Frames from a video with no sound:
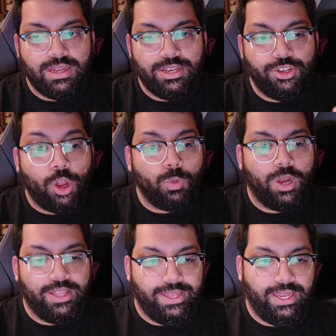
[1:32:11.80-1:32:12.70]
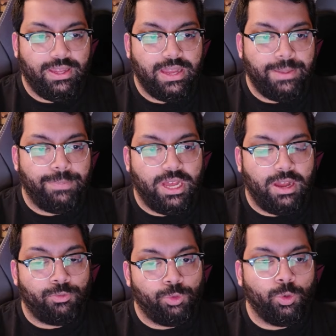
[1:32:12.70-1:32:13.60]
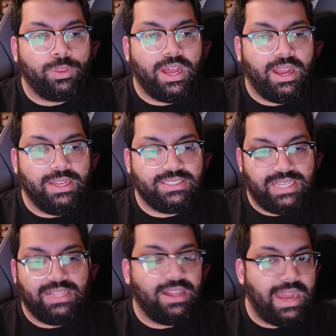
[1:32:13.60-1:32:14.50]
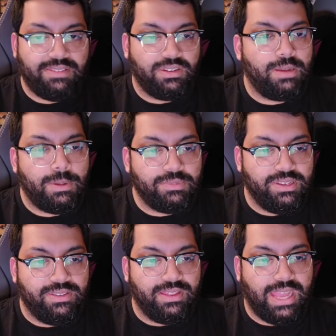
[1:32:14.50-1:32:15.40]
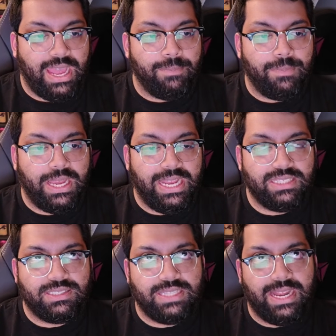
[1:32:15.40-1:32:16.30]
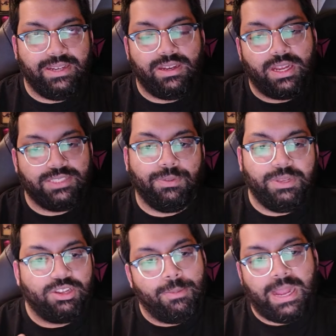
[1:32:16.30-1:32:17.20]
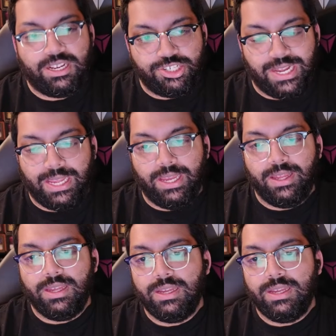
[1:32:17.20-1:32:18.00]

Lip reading: noteworthy about a rule that I said that hasn't come up into the game, it's then nice for me to go back and check it.